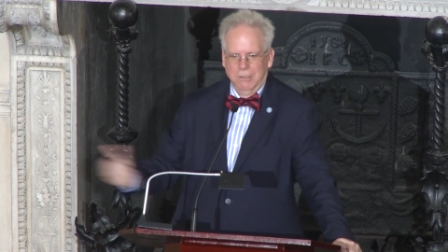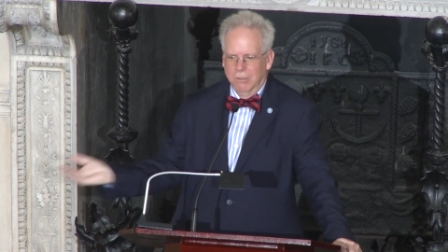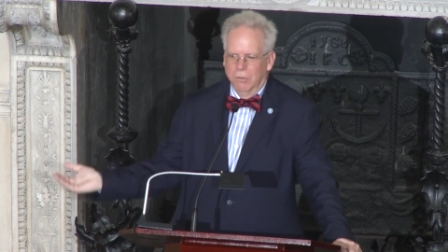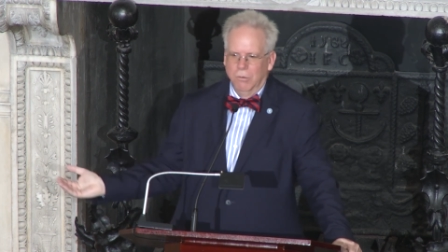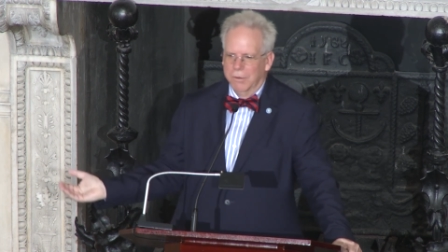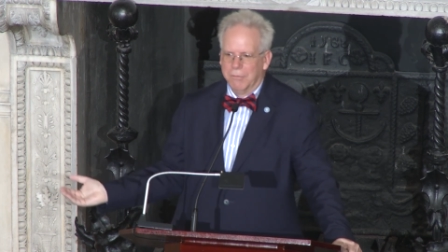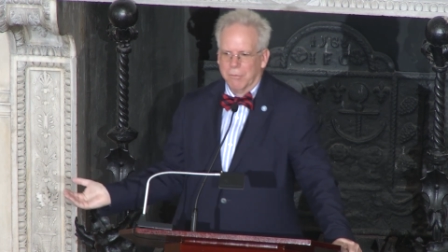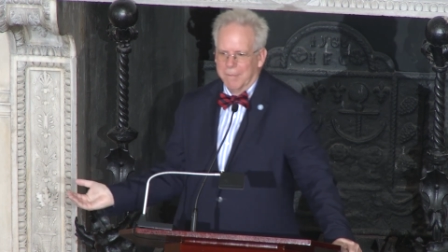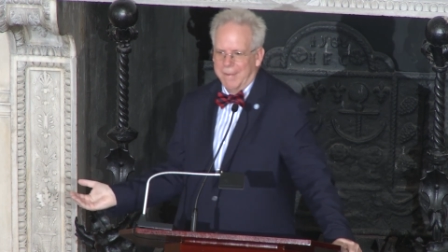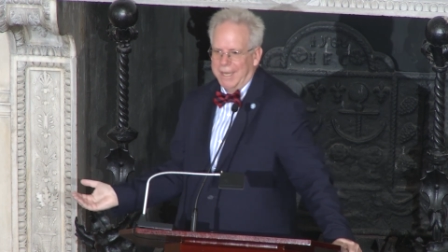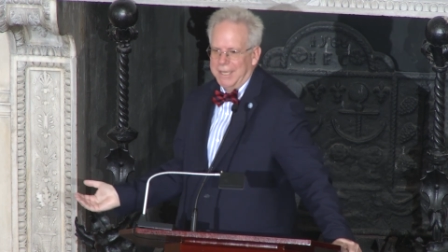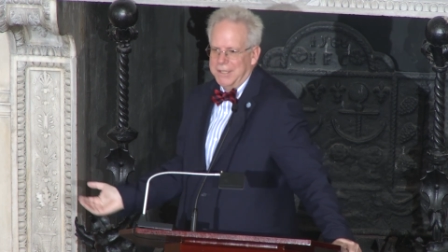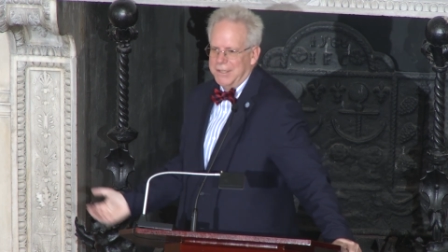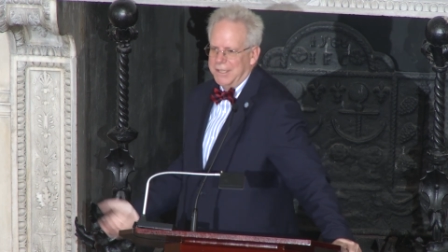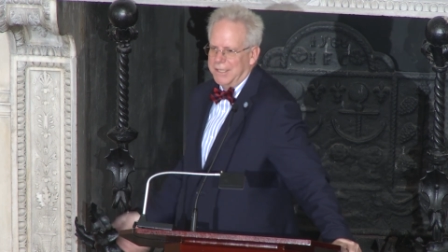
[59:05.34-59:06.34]
who had
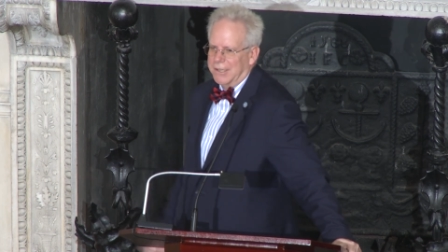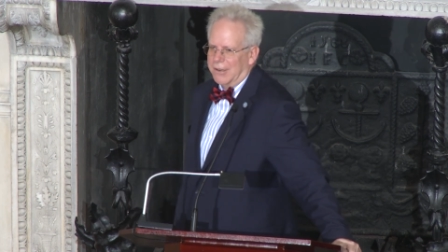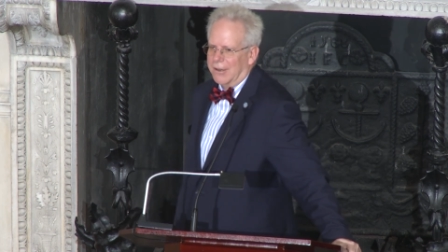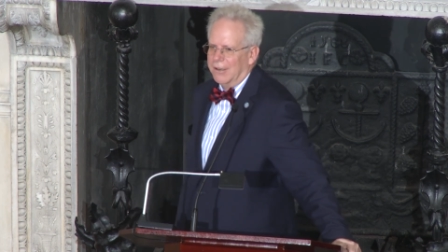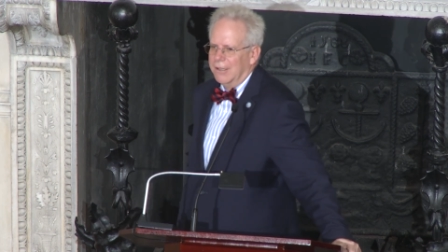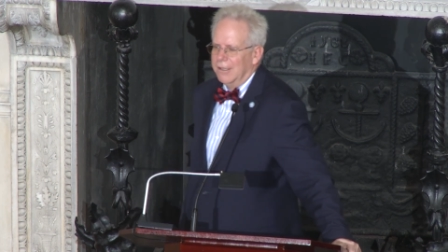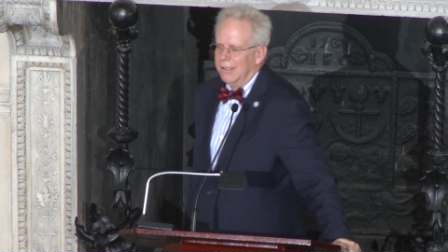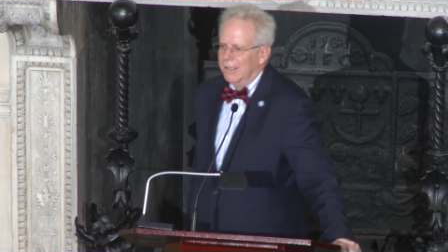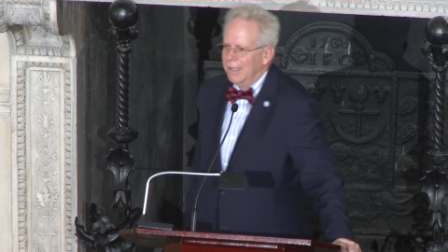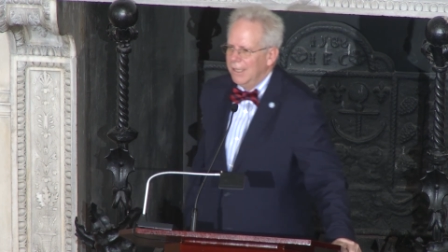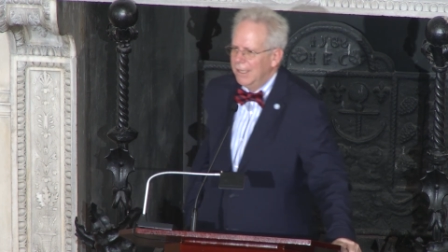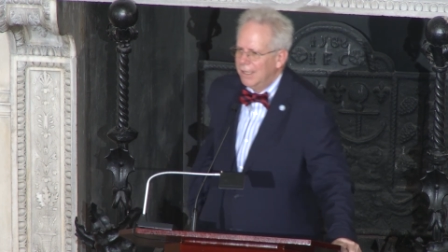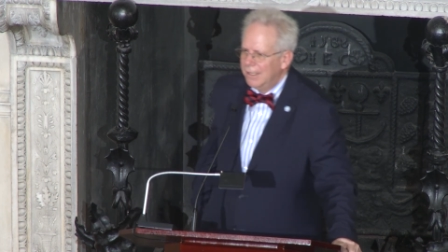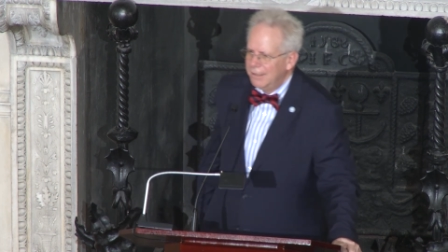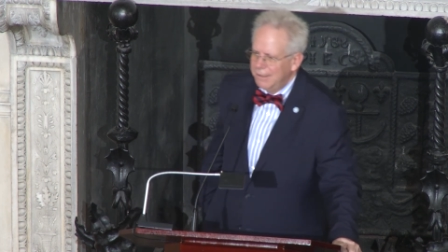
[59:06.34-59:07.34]
remained here.
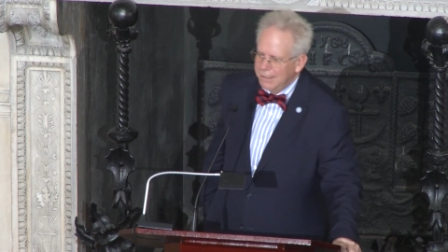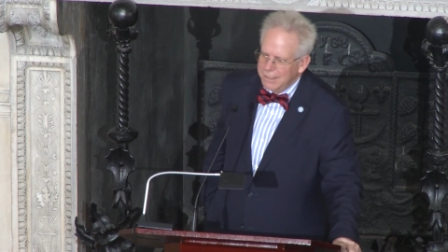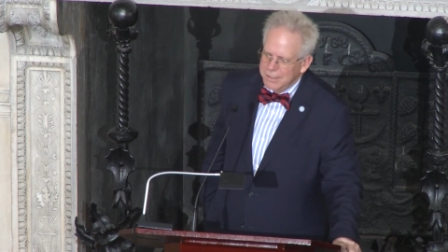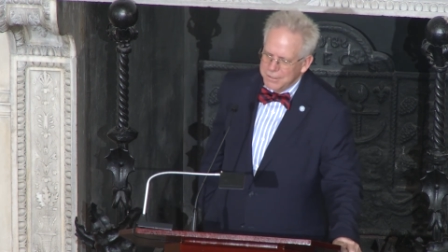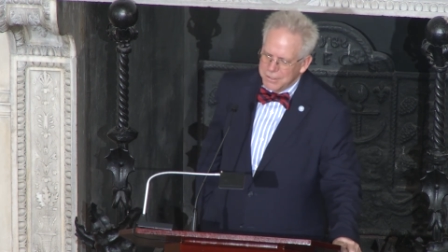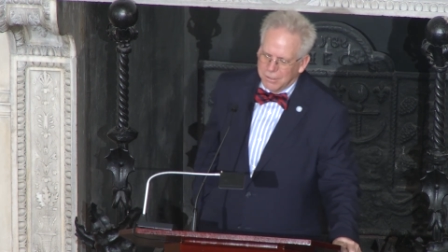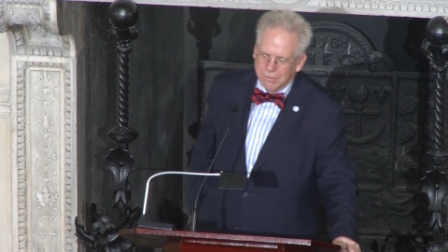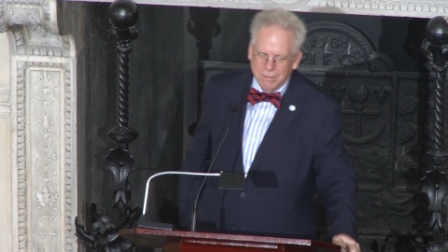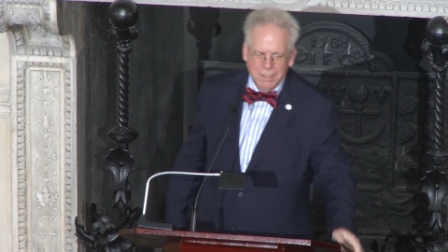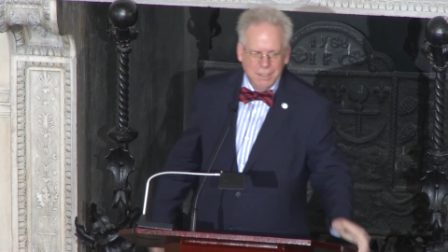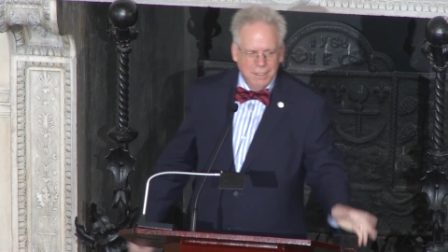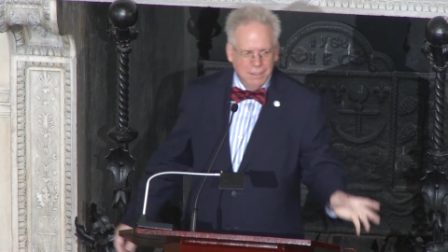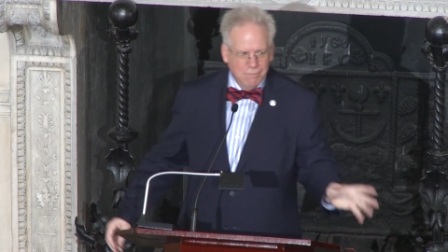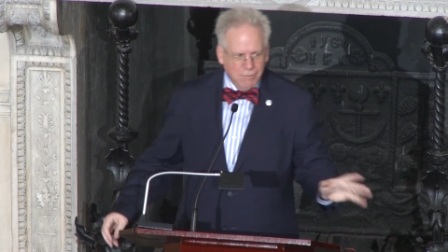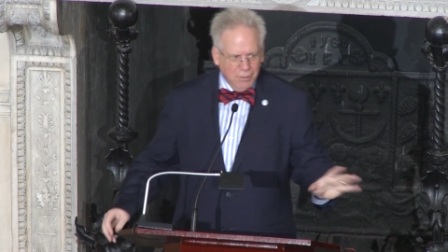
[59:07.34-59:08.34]
And so
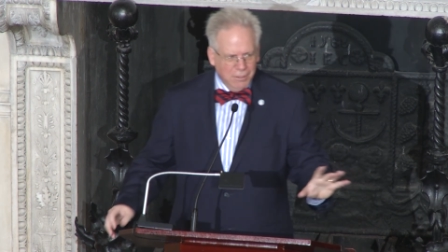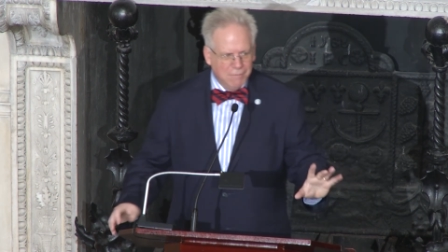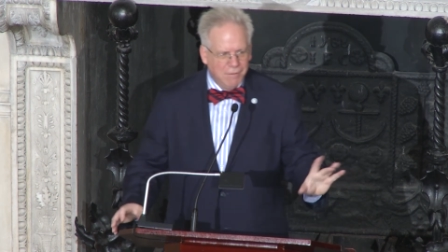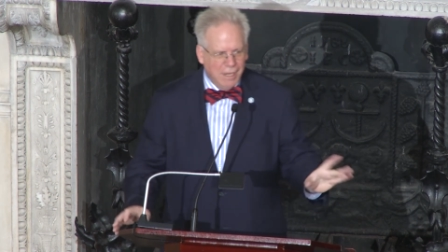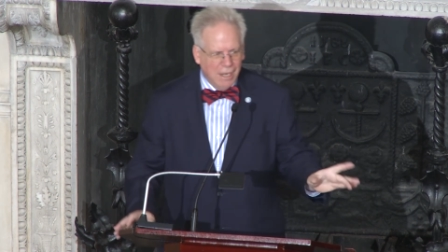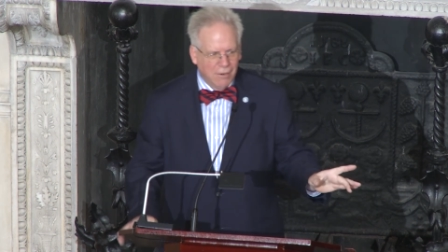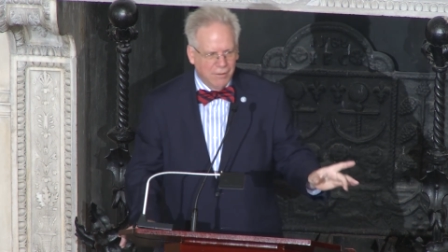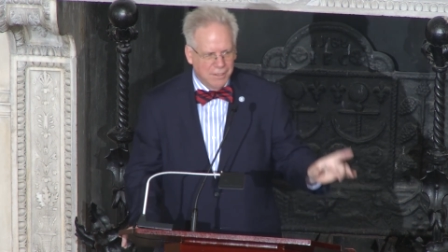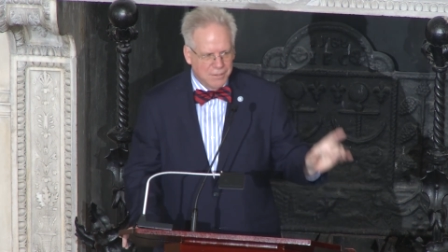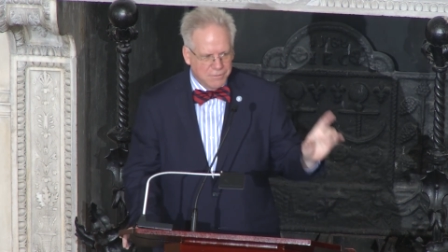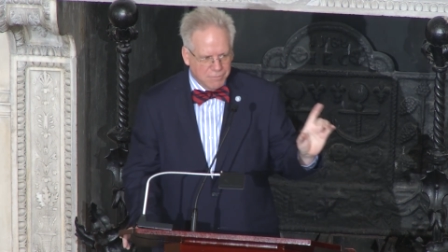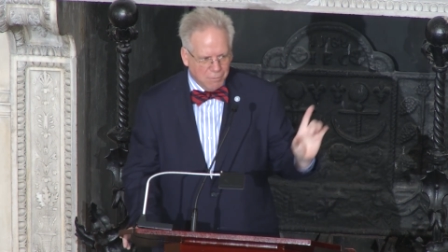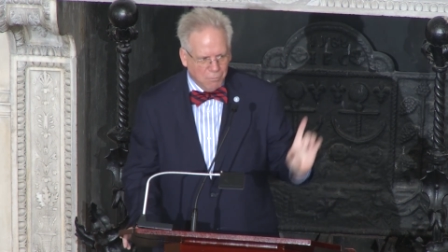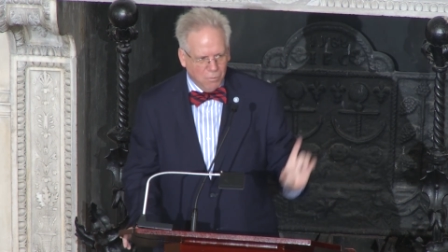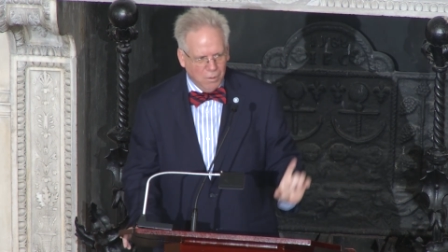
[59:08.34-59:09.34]
it really varies
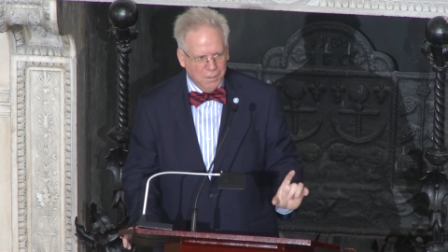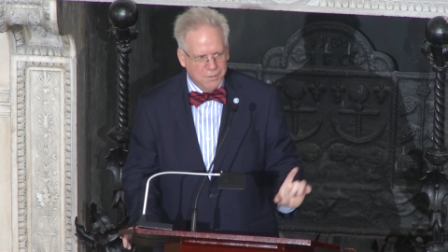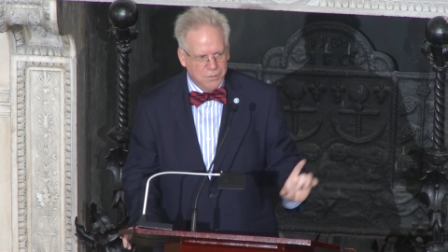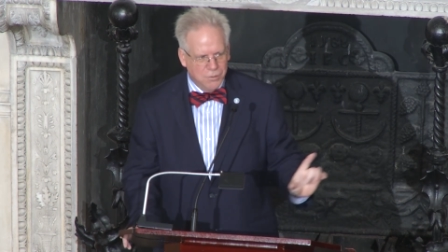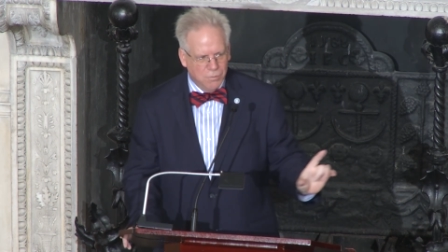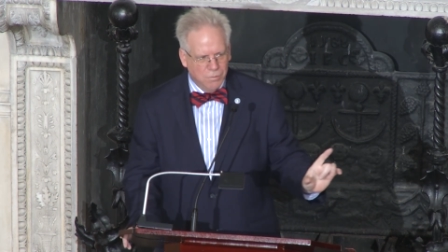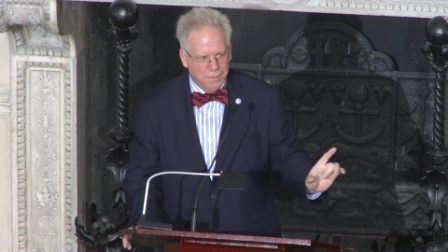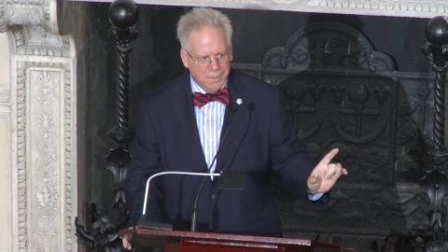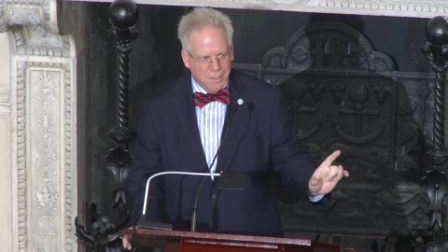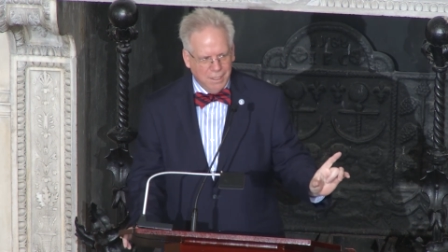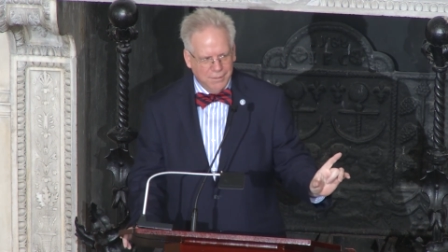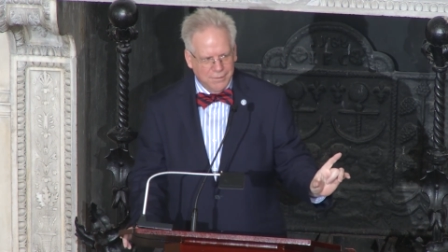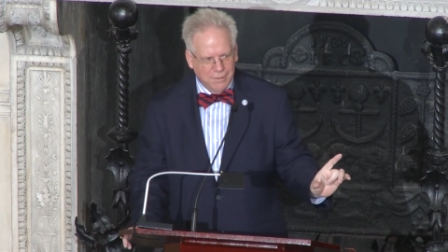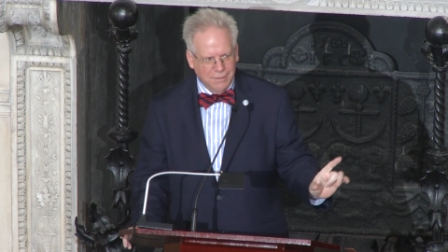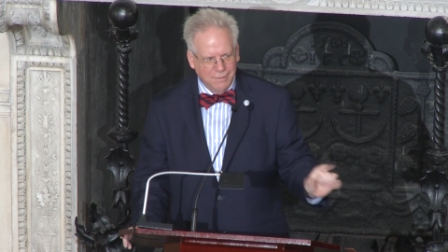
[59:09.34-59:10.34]
from one to
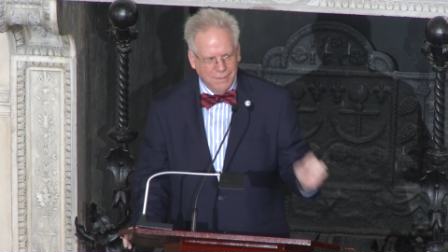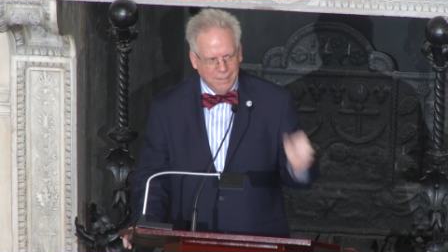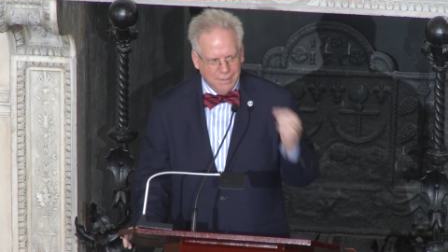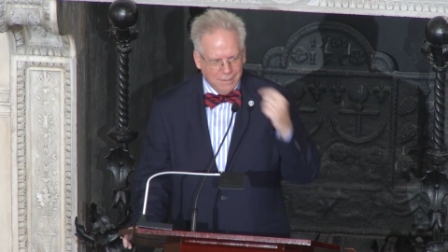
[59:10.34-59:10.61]
another,